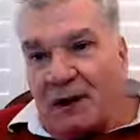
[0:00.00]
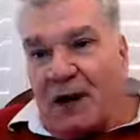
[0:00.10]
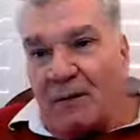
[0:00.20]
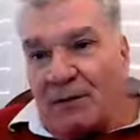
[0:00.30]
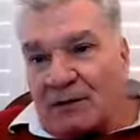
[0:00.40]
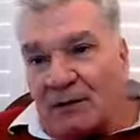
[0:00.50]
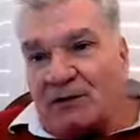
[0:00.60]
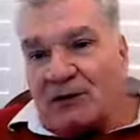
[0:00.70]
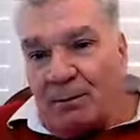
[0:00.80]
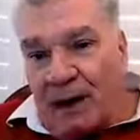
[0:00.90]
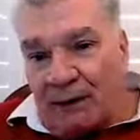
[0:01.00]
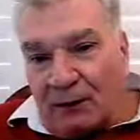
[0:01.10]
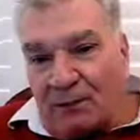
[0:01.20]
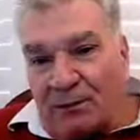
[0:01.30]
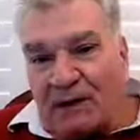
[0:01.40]
Hybrid switching
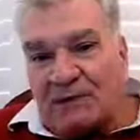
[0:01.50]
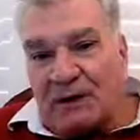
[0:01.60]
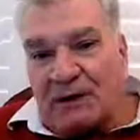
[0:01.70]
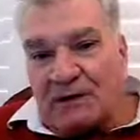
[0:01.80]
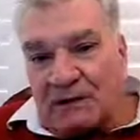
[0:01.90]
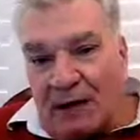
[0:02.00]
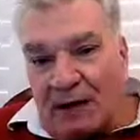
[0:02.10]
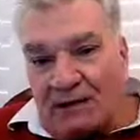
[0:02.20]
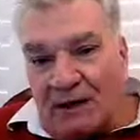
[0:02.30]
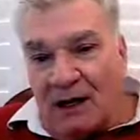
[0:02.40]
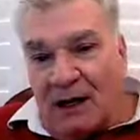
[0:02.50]
method basically says,